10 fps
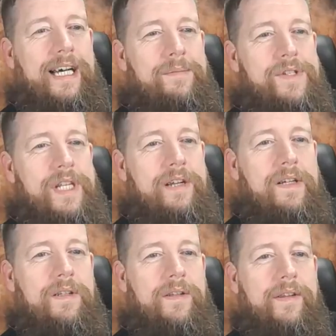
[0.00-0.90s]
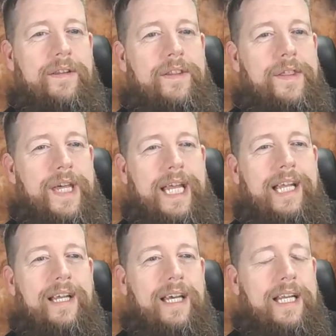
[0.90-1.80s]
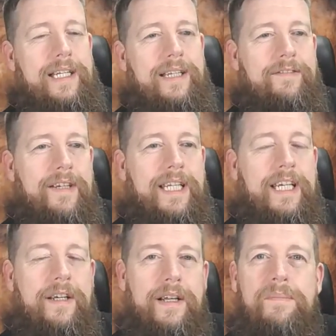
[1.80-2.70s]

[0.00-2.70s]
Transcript: cereal thing, and it didn't really go.